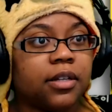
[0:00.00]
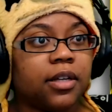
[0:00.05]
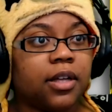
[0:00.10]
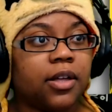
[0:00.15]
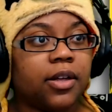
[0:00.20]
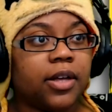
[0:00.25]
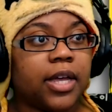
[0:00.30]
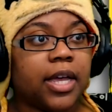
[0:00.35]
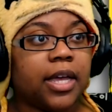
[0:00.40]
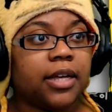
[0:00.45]

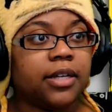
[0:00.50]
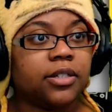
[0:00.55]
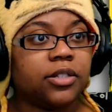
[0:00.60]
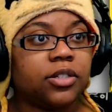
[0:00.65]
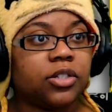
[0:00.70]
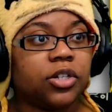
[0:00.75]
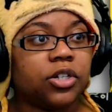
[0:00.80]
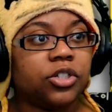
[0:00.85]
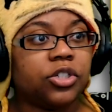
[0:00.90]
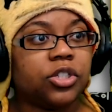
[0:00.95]
Okay,
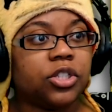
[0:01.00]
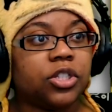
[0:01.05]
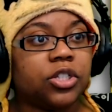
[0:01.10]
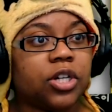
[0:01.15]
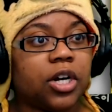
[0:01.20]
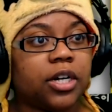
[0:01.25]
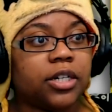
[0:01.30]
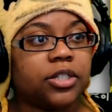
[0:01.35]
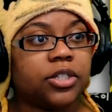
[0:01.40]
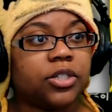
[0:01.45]
search the
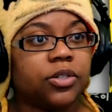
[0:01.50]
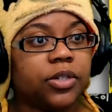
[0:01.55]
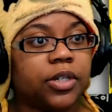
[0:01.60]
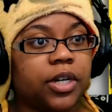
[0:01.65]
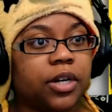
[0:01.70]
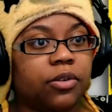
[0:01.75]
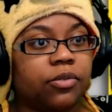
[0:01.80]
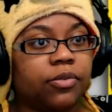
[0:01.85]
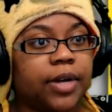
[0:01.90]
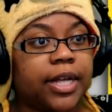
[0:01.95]
dark
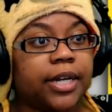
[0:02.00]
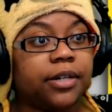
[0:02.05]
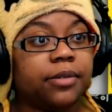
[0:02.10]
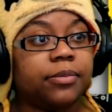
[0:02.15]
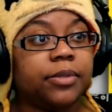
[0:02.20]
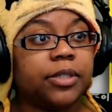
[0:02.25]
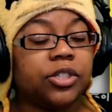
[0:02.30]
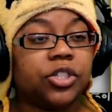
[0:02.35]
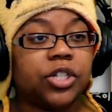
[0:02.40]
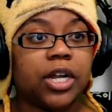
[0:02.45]
studio,
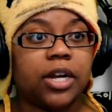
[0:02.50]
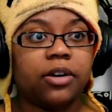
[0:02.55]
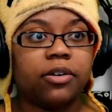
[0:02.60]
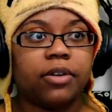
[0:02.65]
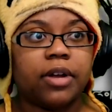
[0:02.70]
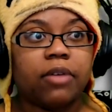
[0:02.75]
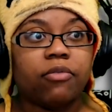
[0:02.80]
randomly generate,